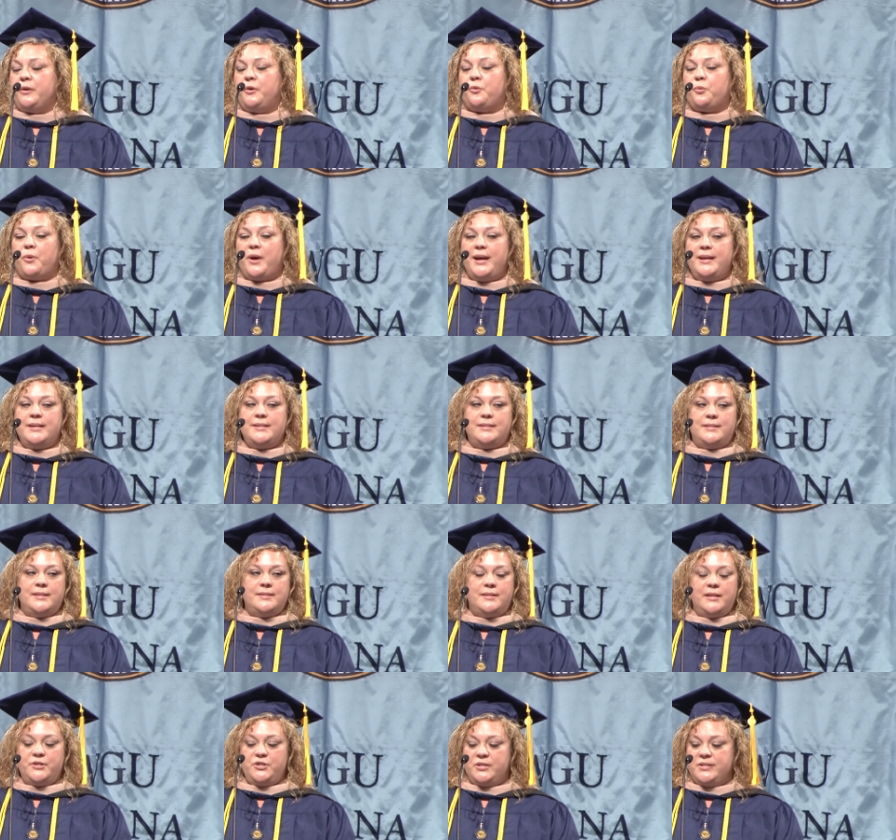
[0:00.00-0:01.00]
greatest
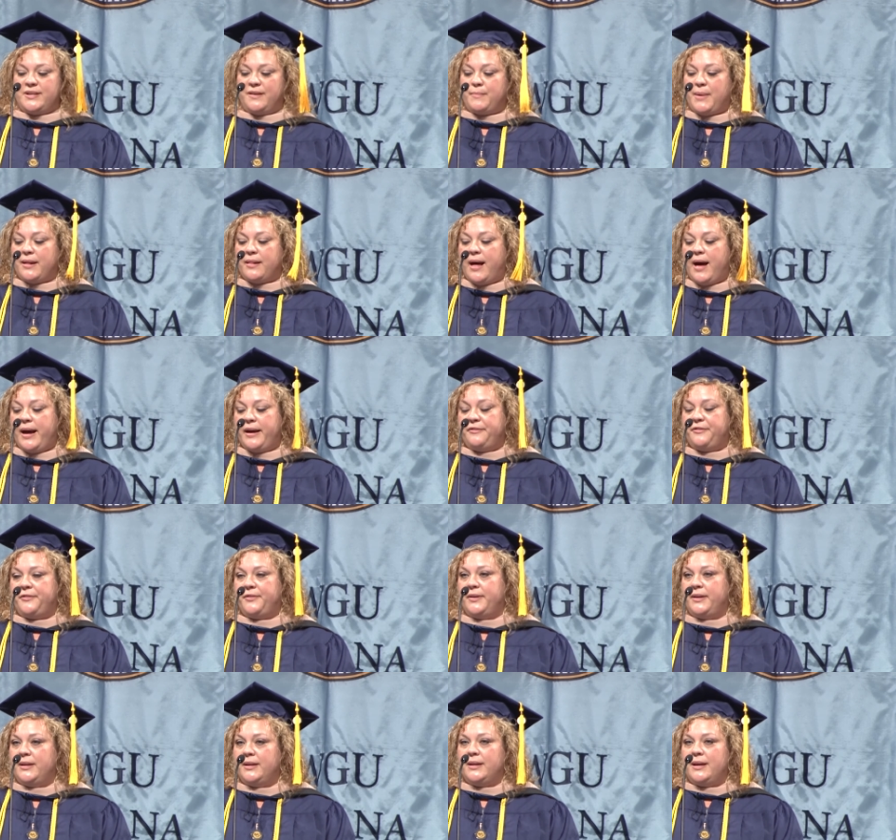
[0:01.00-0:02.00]
decisions of my life.